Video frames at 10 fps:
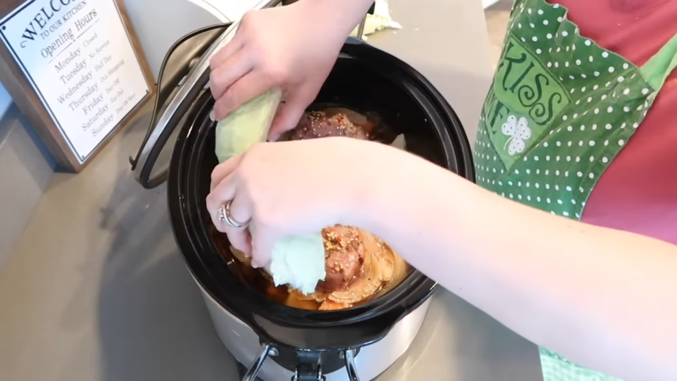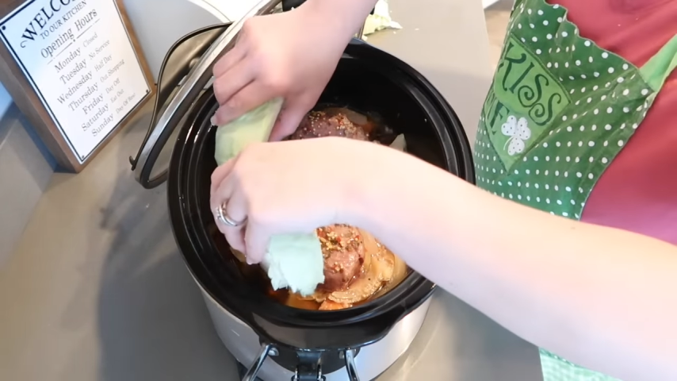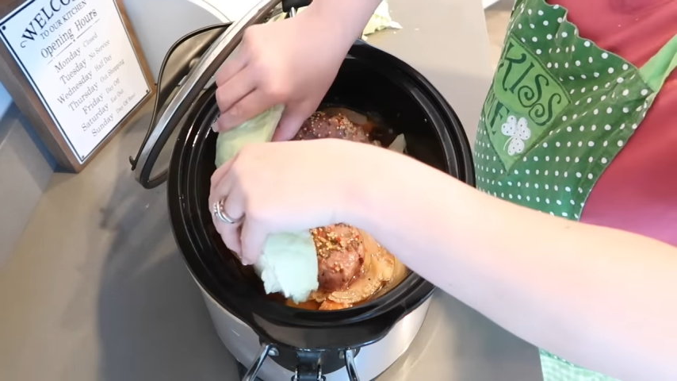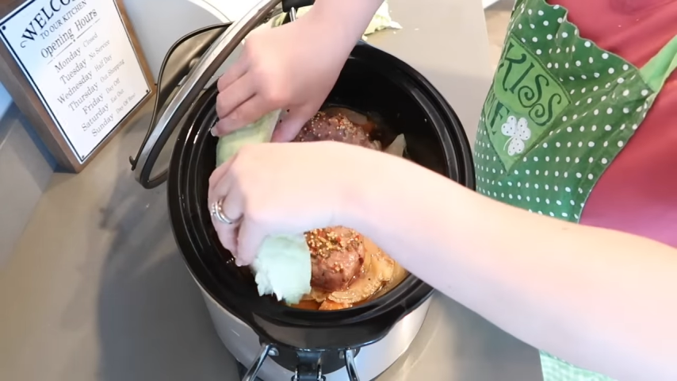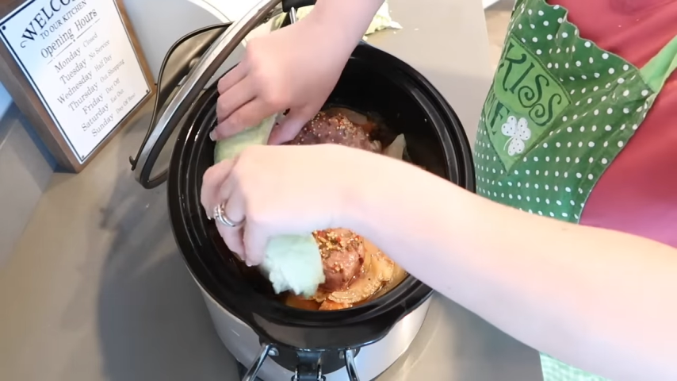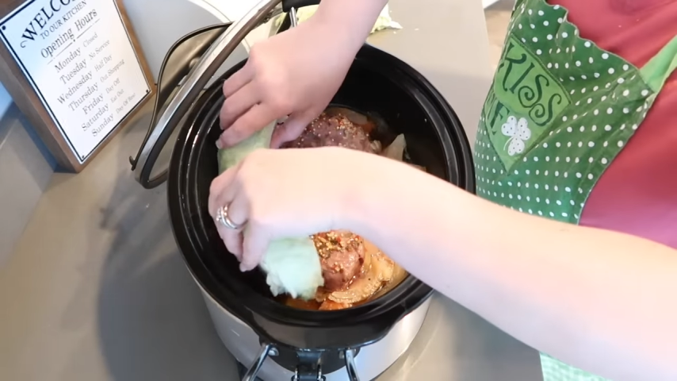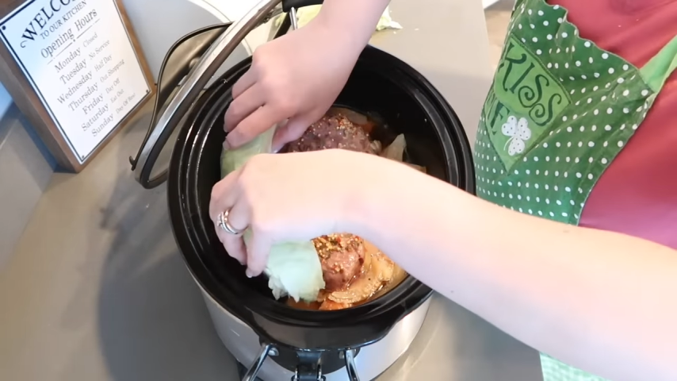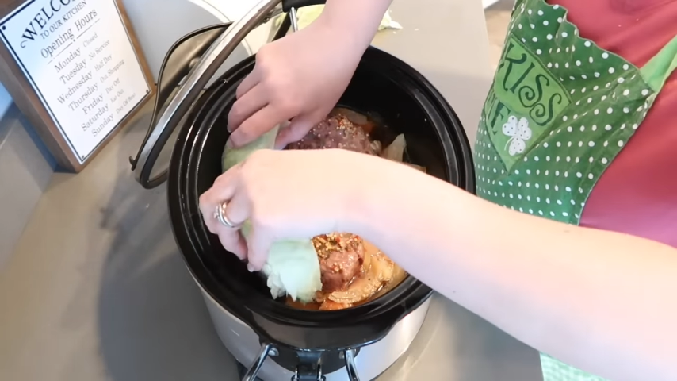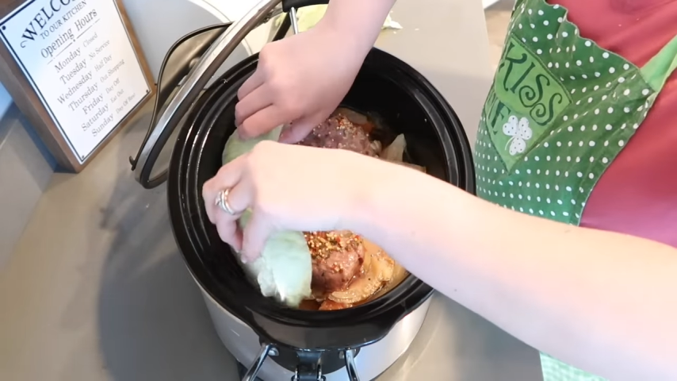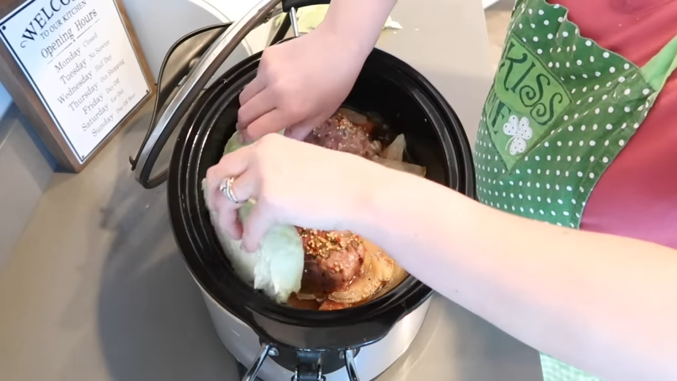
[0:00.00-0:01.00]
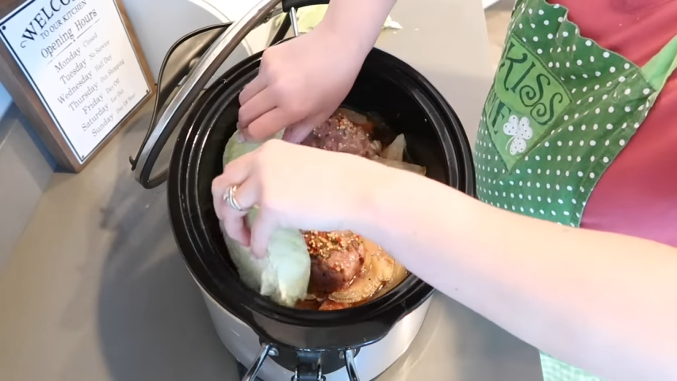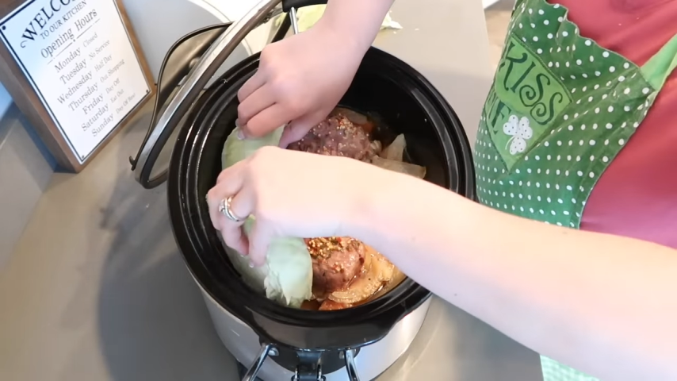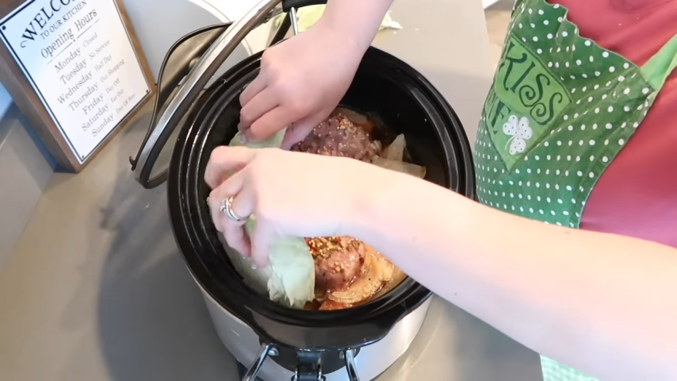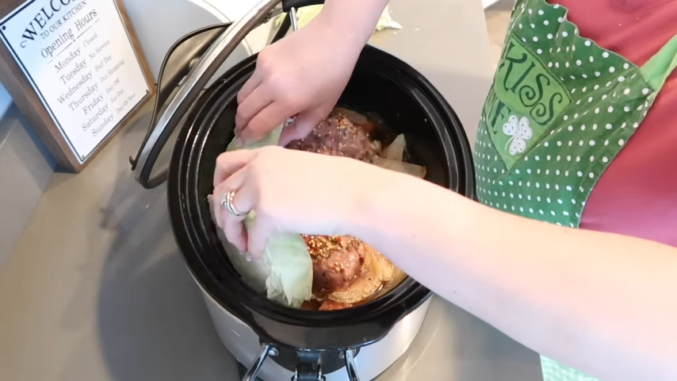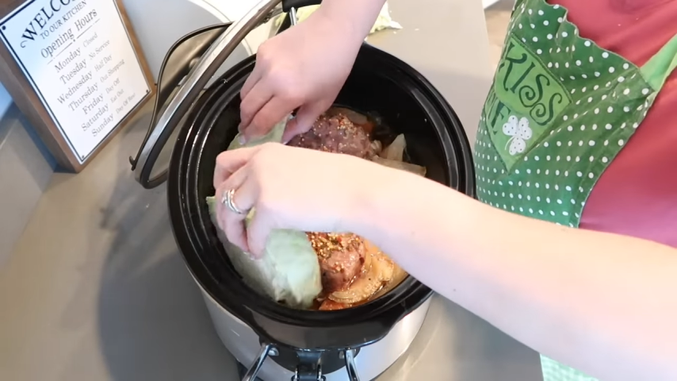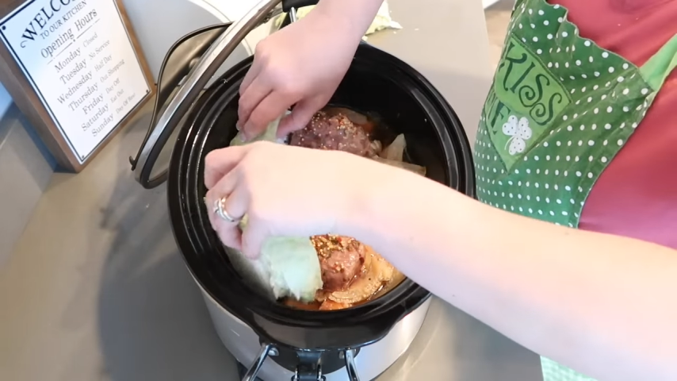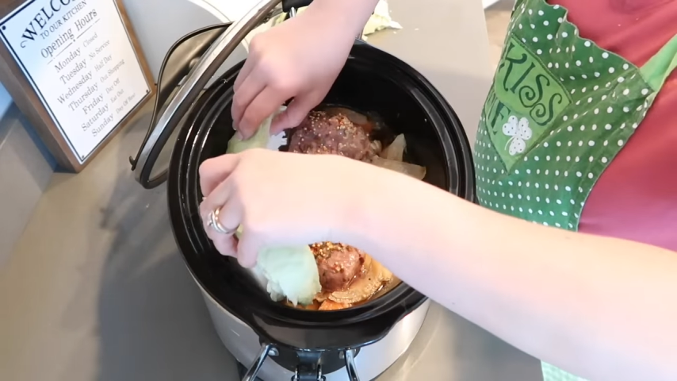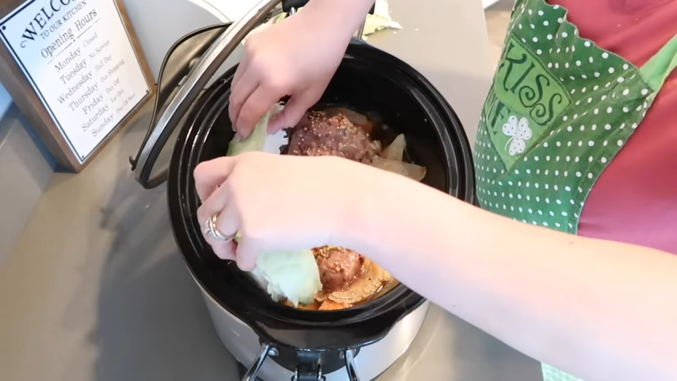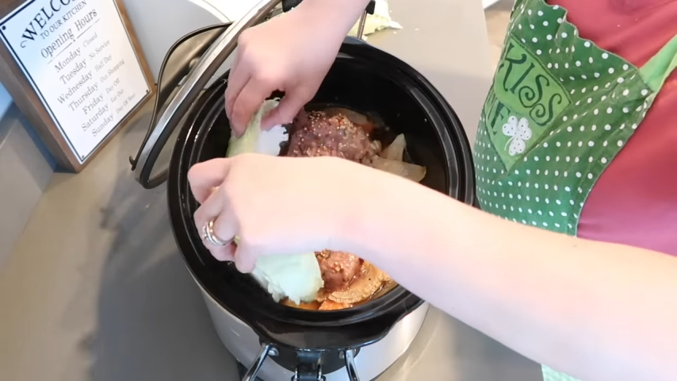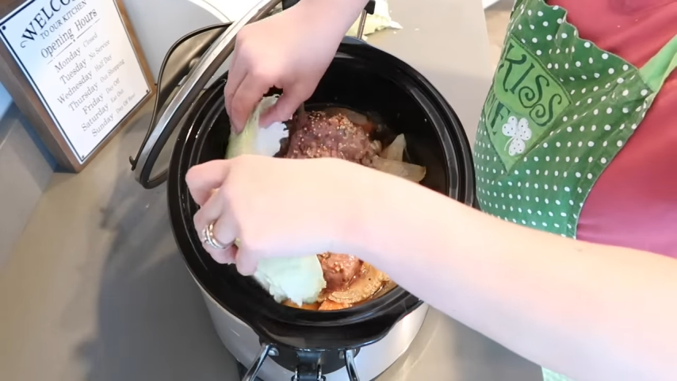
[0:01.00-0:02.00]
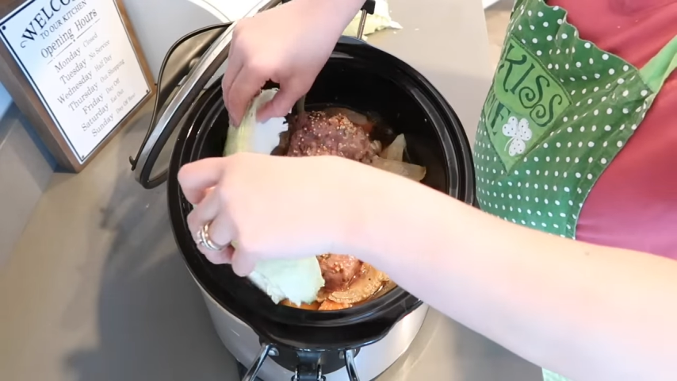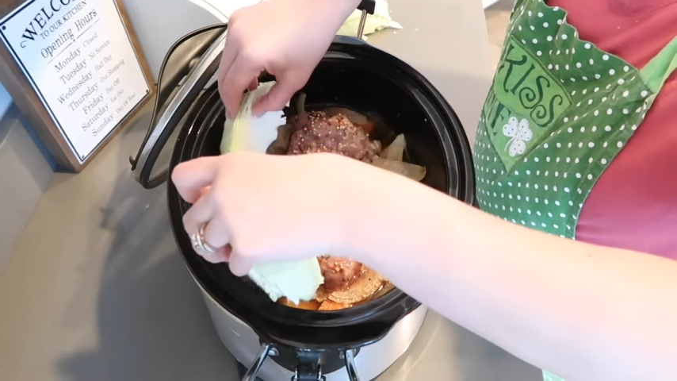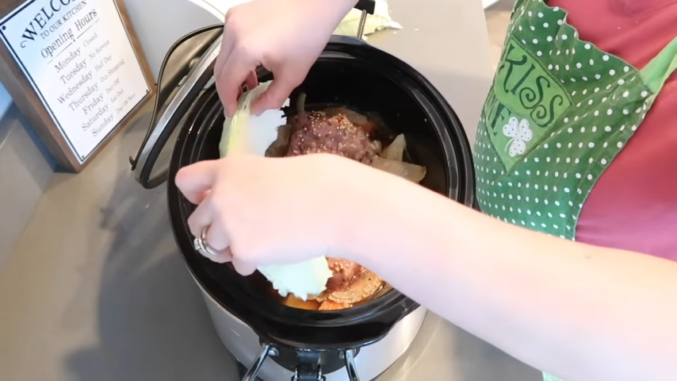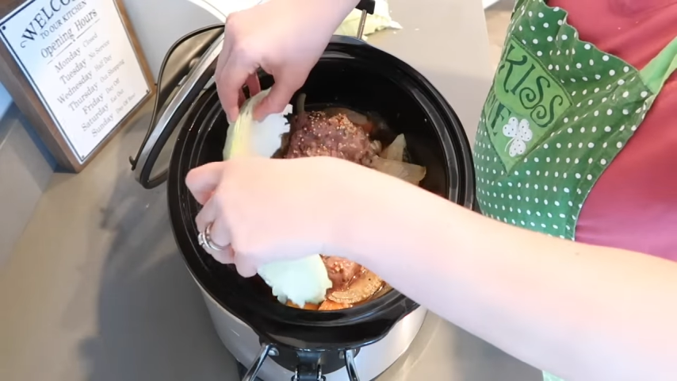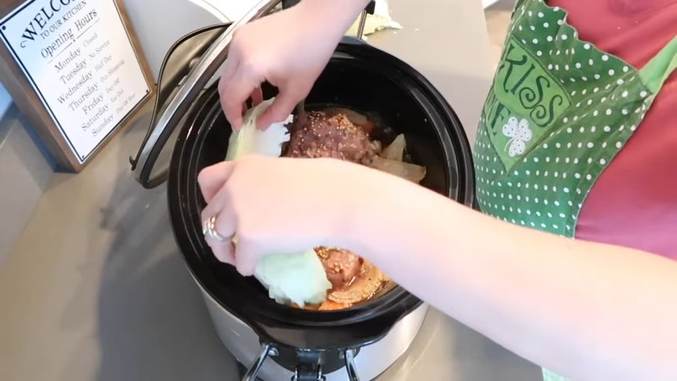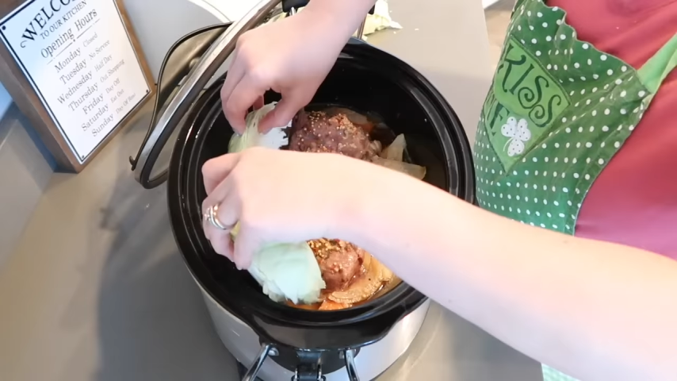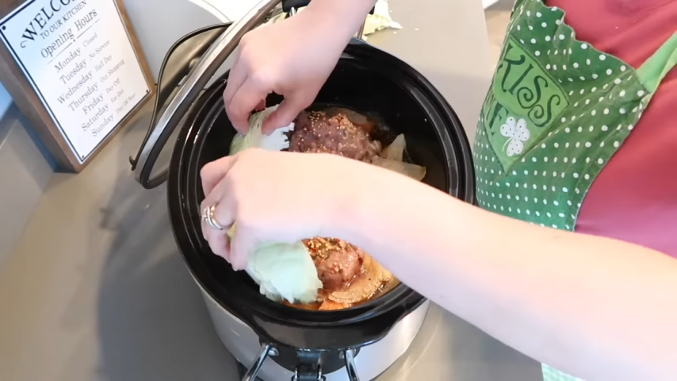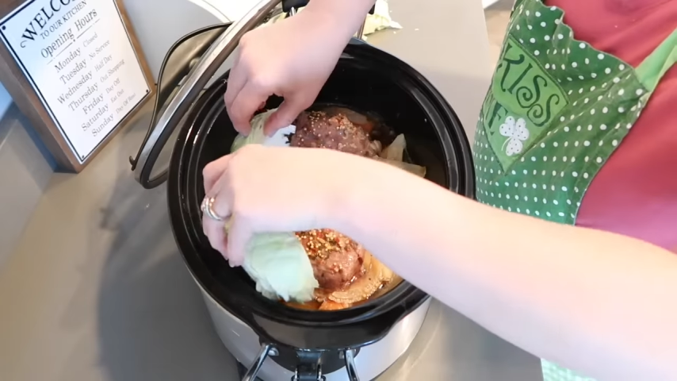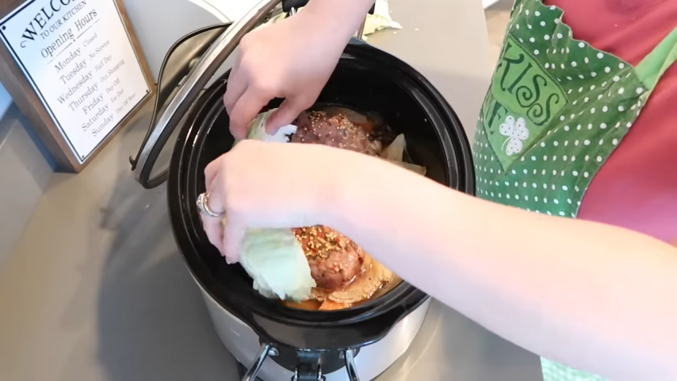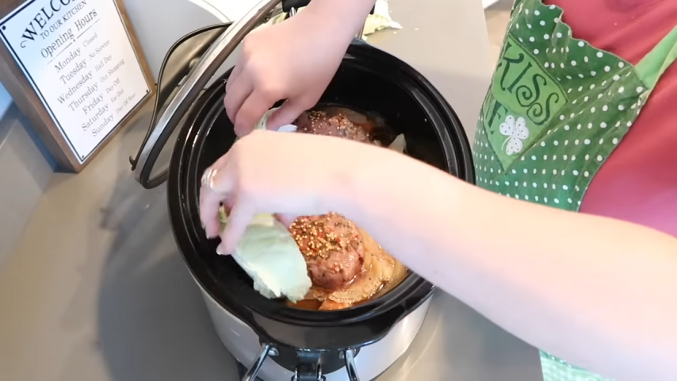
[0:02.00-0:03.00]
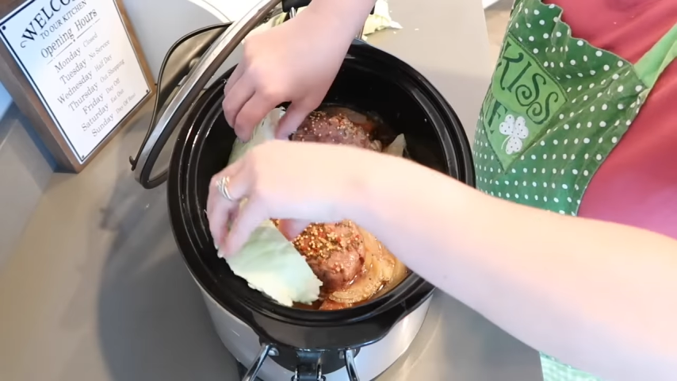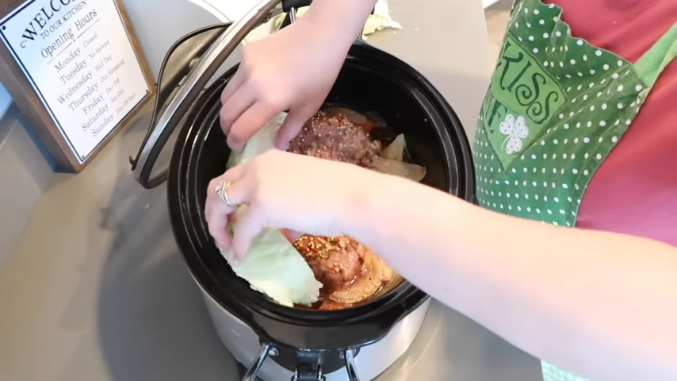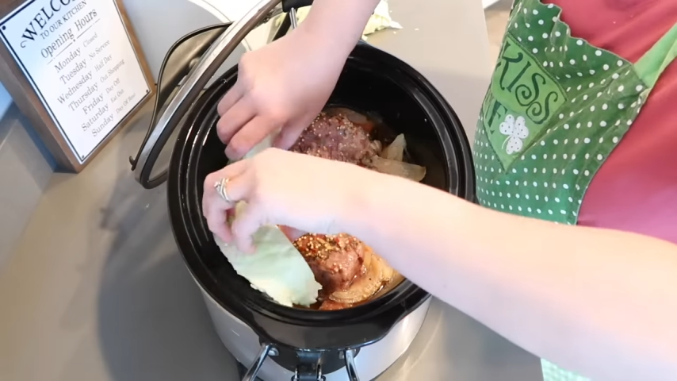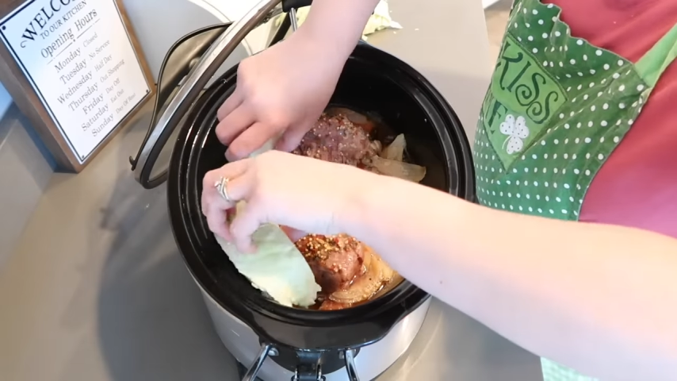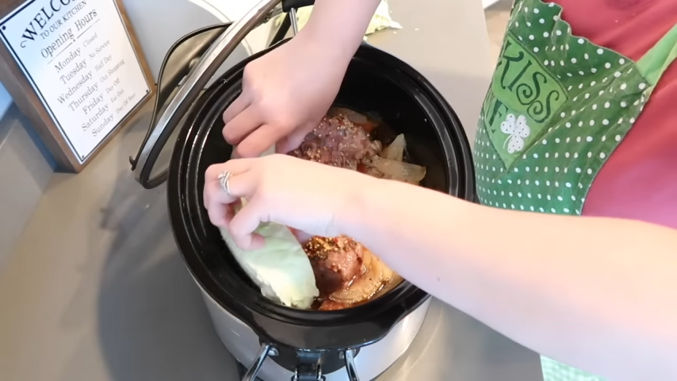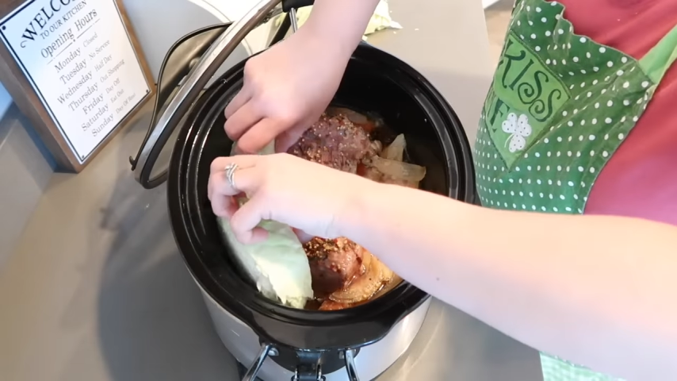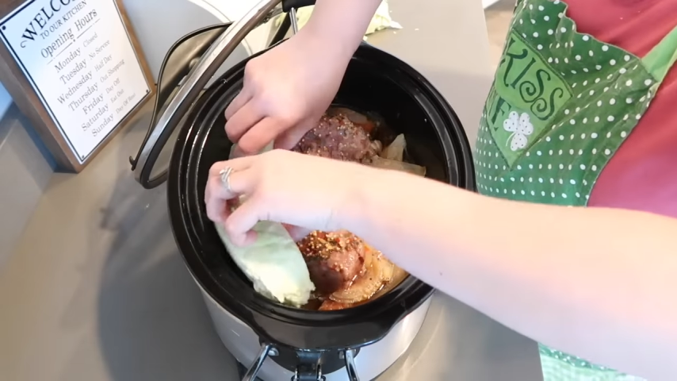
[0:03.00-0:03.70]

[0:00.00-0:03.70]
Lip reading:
[unreadable: no face in view]